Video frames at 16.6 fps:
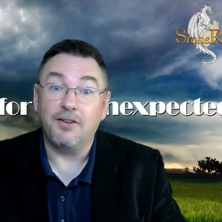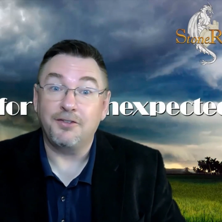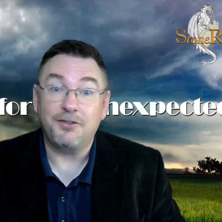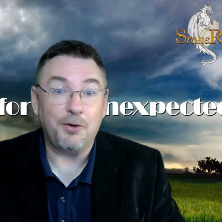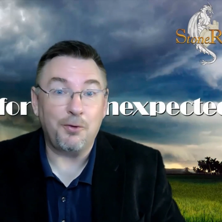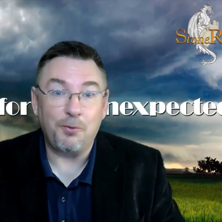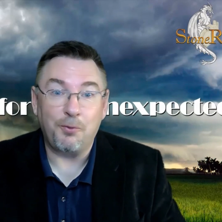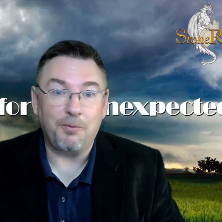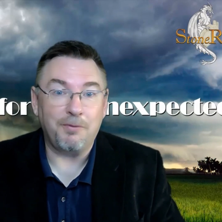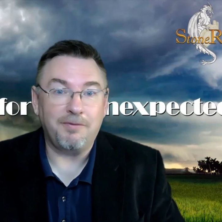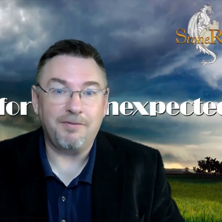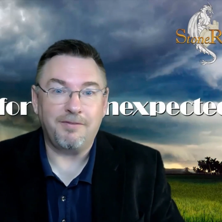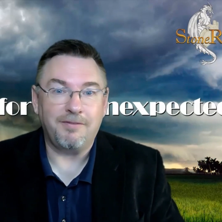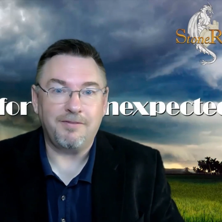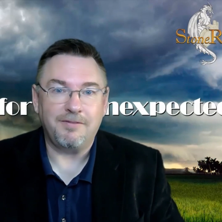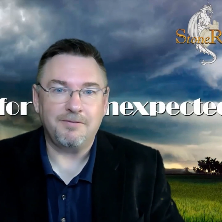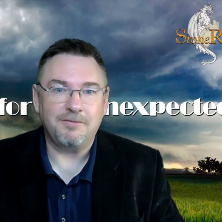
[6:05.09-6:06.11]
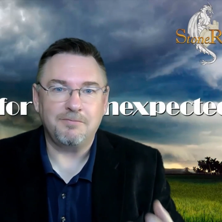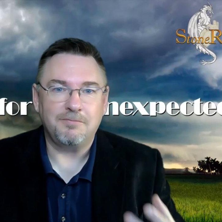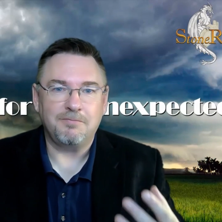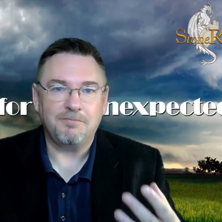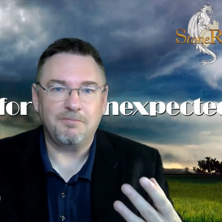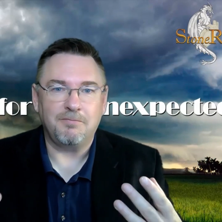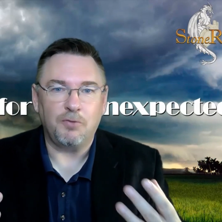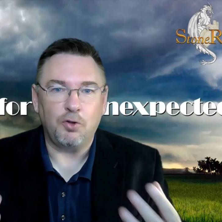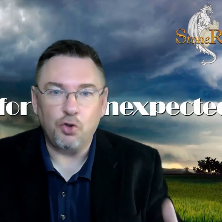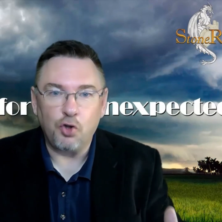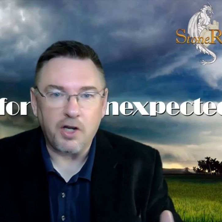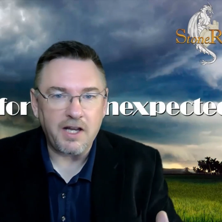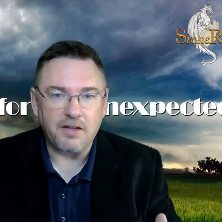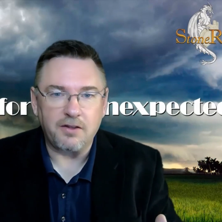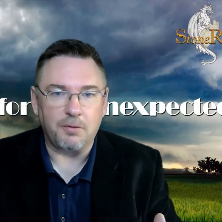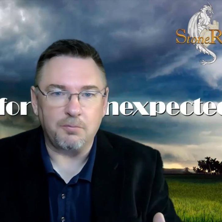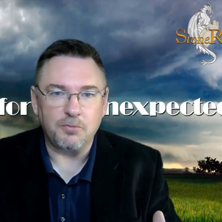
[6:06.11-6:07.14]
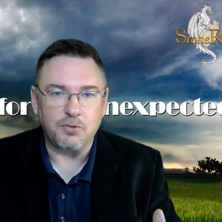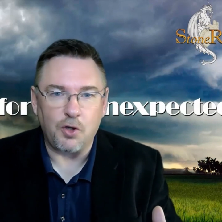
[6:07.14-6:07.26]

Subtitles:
So look at them.